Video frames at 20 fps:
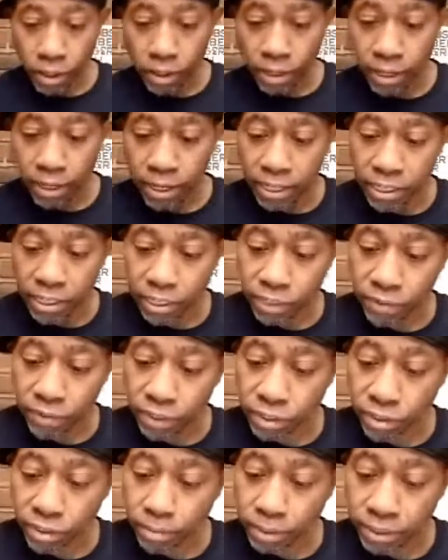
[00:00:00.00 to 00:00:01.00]
Knishes
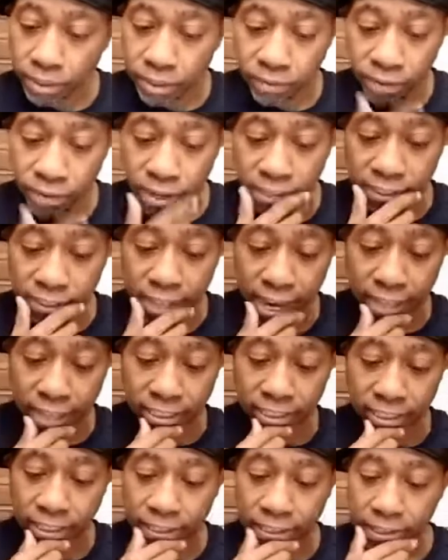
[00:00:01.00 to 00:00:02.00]
featuring Mr.
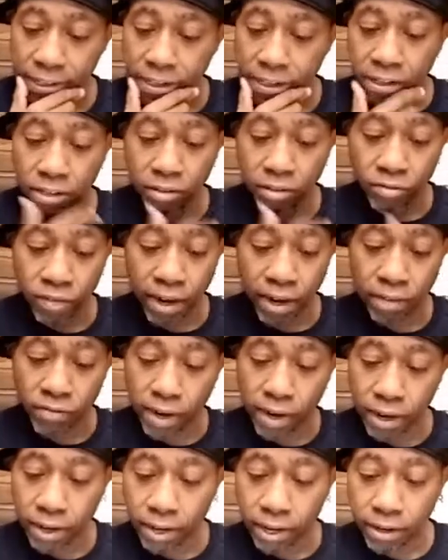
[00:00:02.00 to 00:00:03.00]
Fantastik. Great
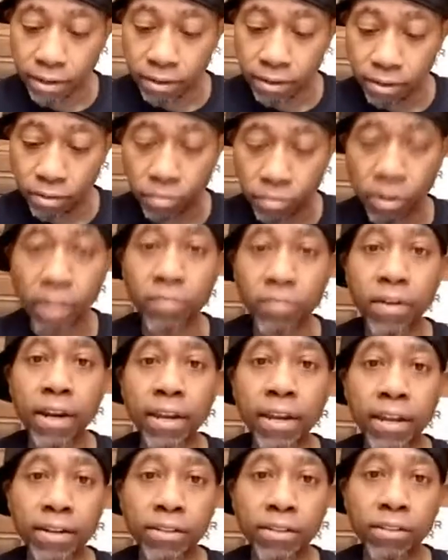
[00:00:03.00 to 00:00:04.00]
record. Great
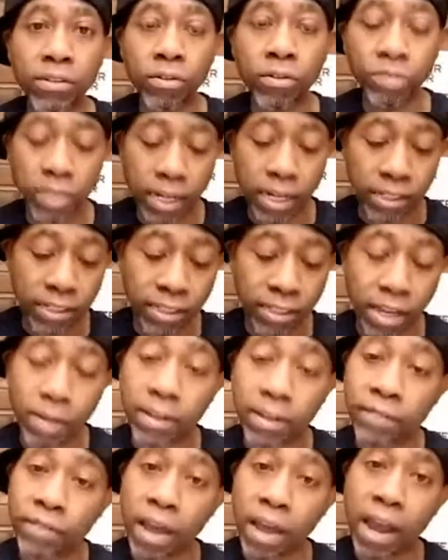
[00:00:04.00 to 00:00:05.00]
record. Go check this
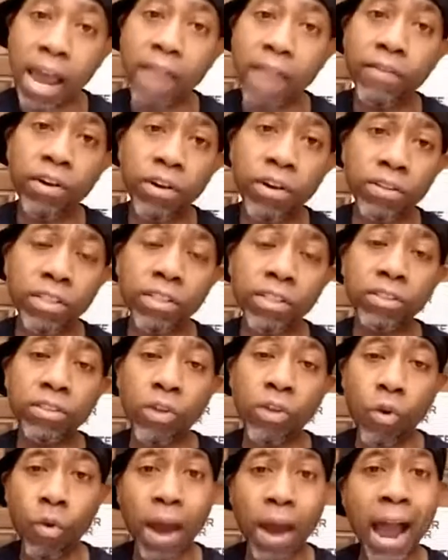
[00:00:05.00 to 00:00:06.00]
out. If y'all haven't heard this
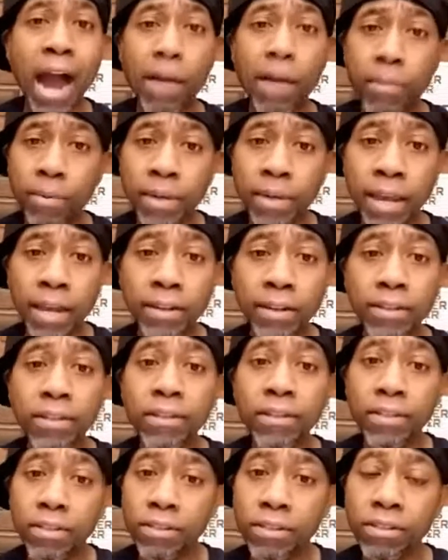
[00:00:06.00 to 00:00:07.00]
whole album yet,
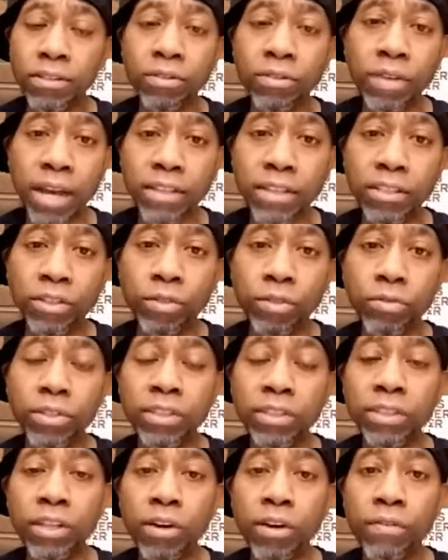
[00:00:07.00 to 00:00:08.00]
you guys are doing
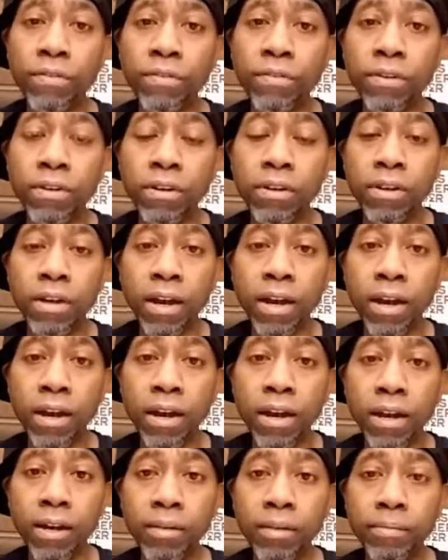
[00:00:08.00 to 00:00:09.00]
yourself
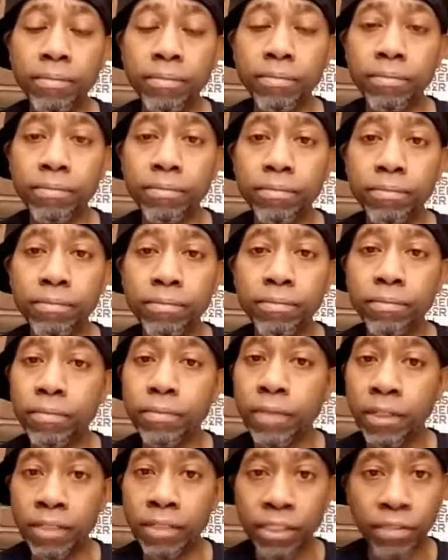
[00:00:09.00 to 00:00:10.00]

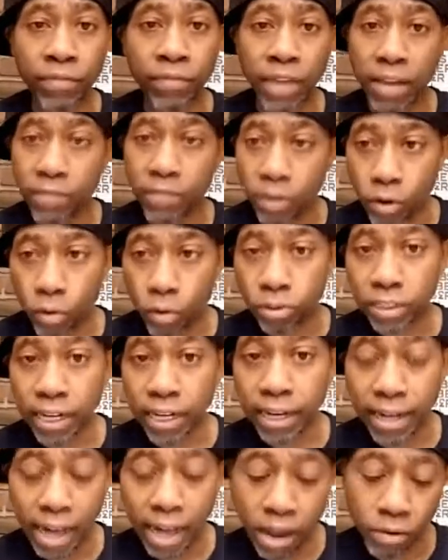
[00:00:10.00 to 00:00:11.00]
this favor. Go
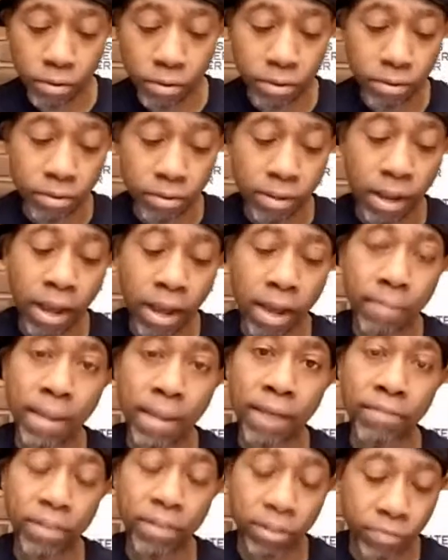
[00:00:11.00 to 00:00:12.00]
check it out
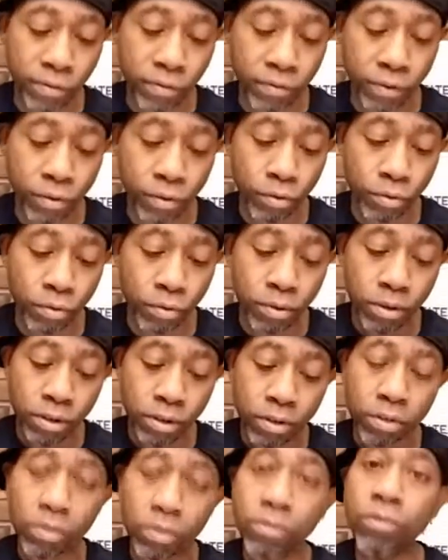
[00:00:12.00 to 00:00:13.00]
after this review.
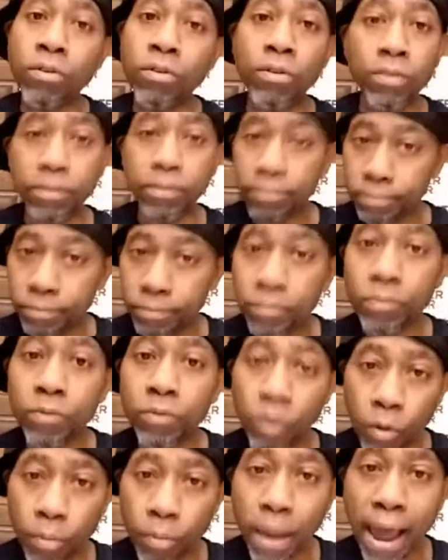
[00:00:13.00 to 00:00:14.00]
Well,
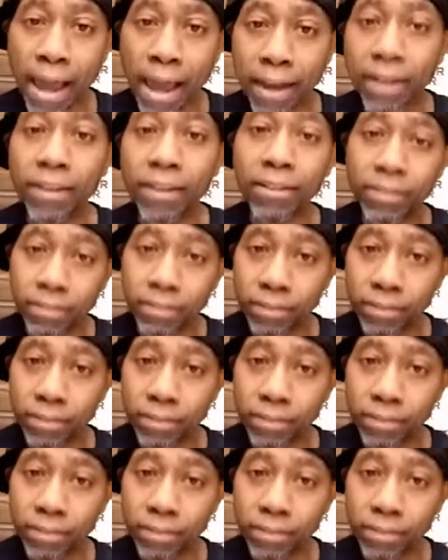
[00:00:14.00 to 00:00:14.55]
go back,